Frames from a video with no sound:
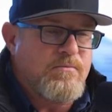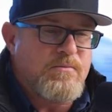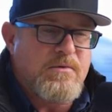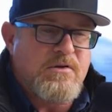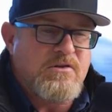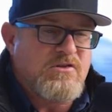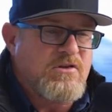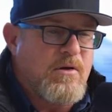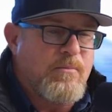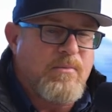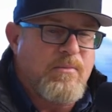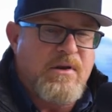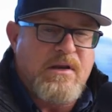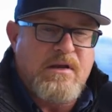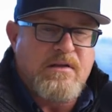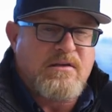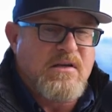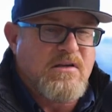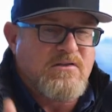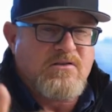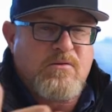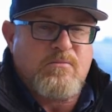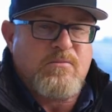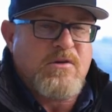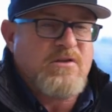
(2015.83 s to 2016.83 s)
somebody
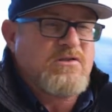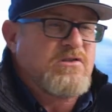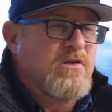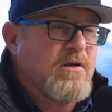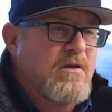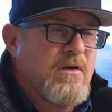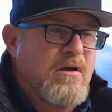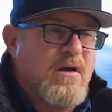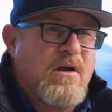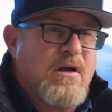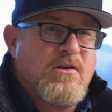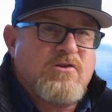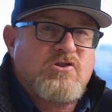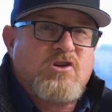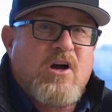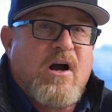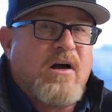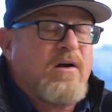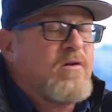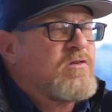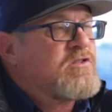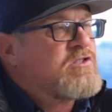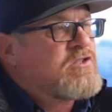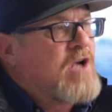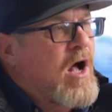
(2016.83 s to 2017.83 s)
doesn't miss a
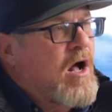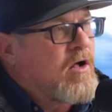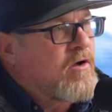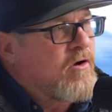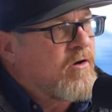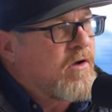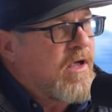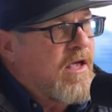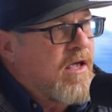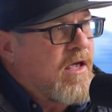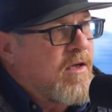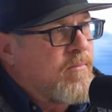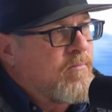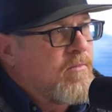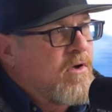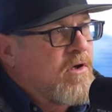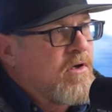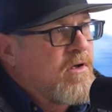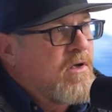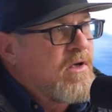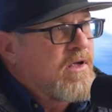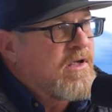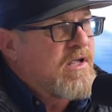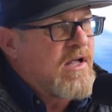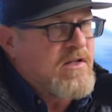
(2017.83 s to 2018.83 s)
child's soccer game,
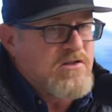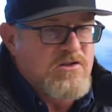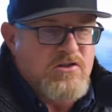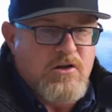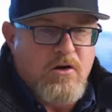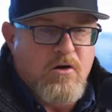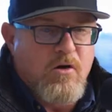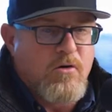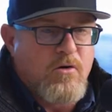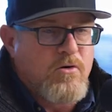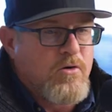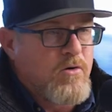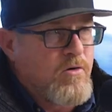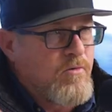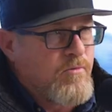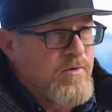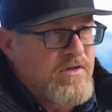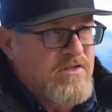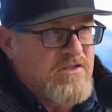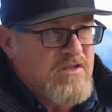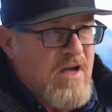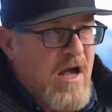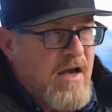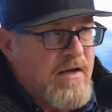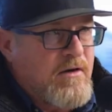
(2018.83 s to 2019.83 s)
gets to go to a
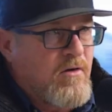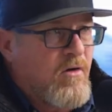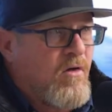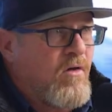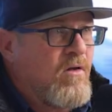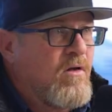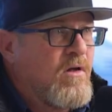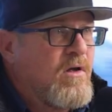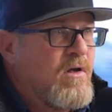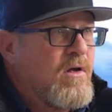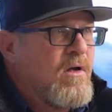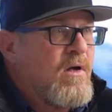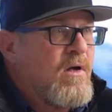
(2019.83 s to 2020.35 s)
recital,